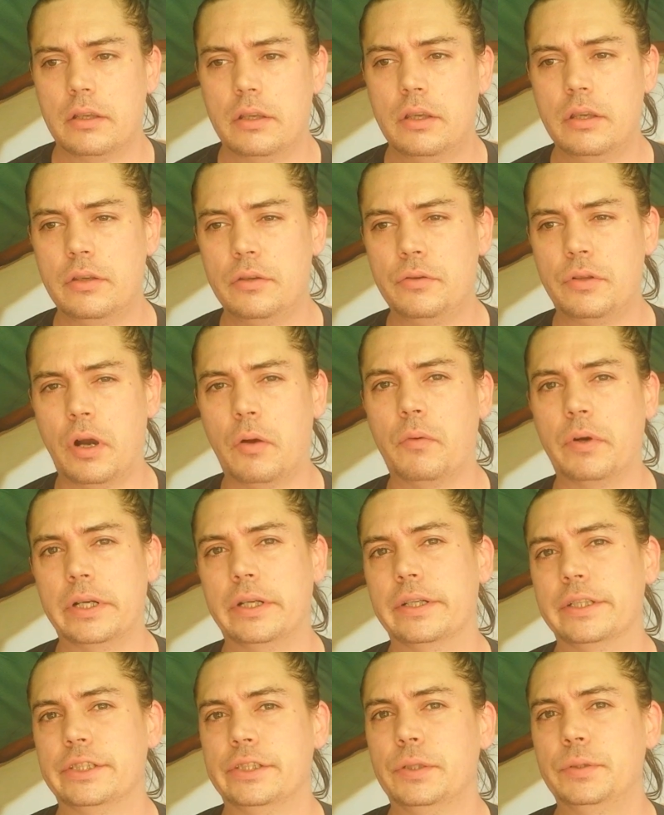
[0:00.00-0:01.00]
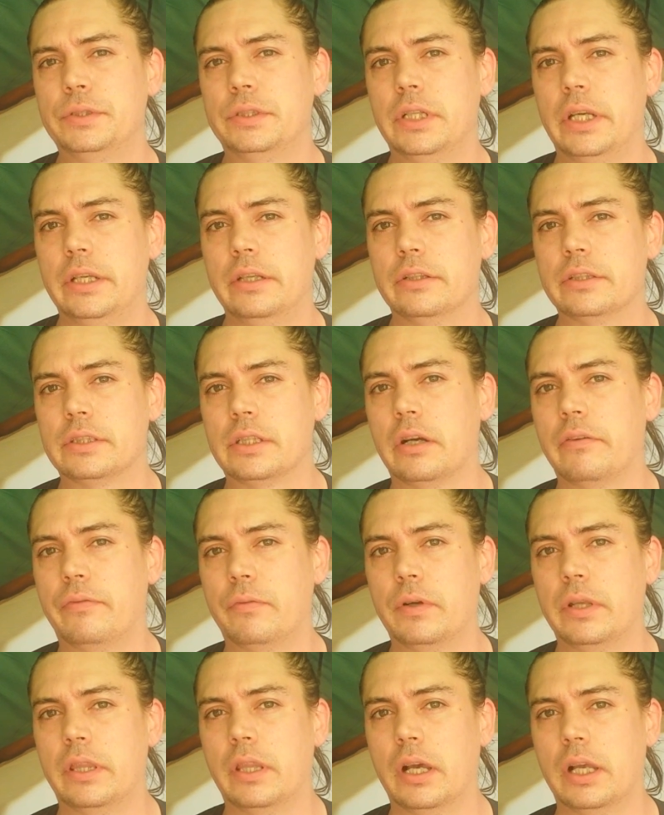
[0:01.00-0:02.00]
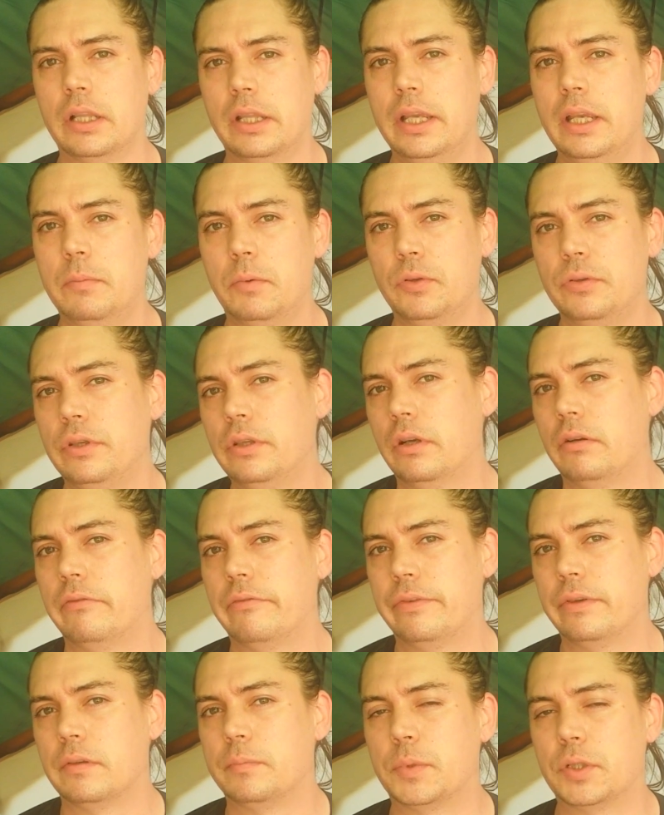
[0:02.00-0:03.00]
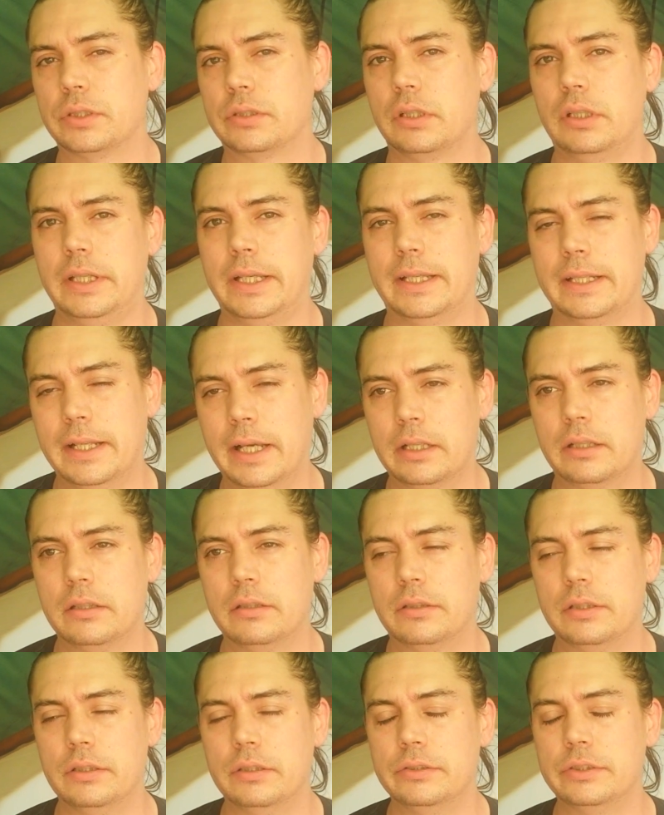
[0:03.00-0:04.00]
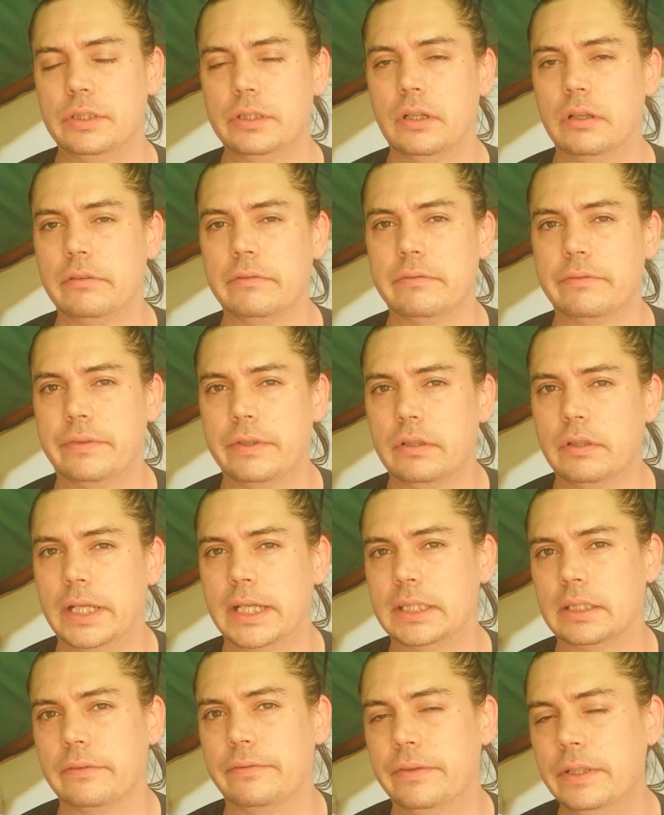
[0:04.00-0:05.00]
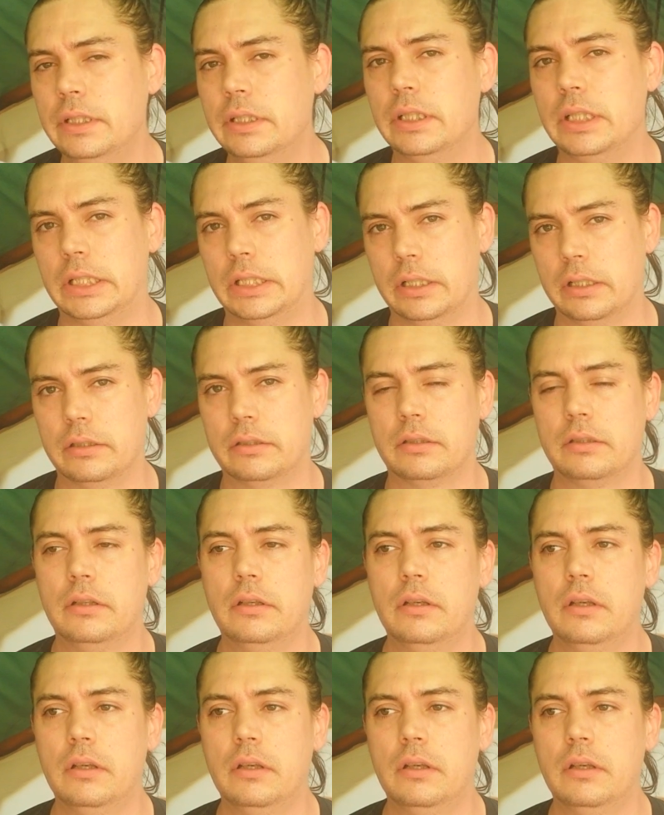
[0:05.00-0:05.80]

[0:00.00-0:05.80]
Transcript: you, you don't want to associate yourself with a label you don't feel personally connected to, so you don't feel like defending it.